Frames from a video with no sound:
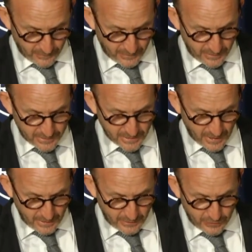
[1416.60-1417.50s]
it's
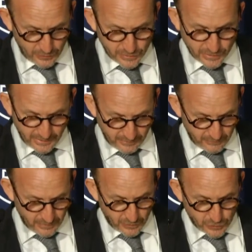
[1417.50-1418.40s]
a hugely,
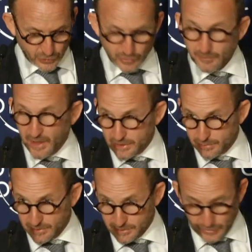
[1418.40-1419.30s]
you know, tuna
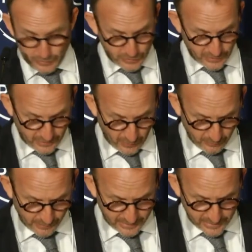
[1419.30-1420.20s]
management is a hugely
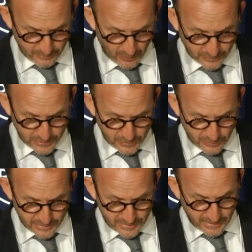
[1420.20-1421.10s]
complex and multi
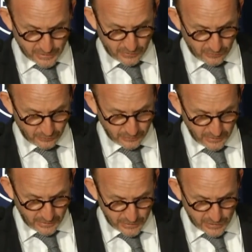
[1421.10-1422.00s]
jurisdictional
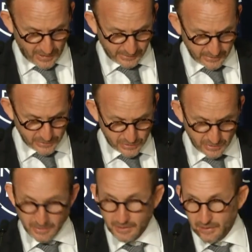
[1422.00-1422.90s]
challenge
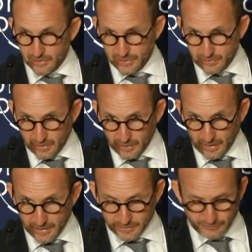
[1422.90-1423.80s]
uh,
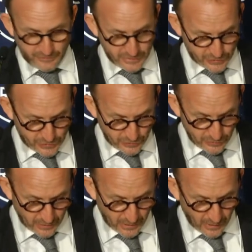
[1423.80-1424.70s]
as fish
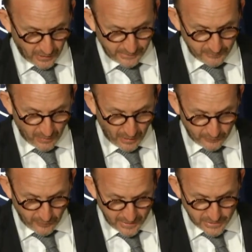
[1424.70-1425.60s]
tuna are highly
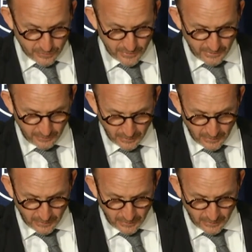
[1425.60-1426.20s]
migratory.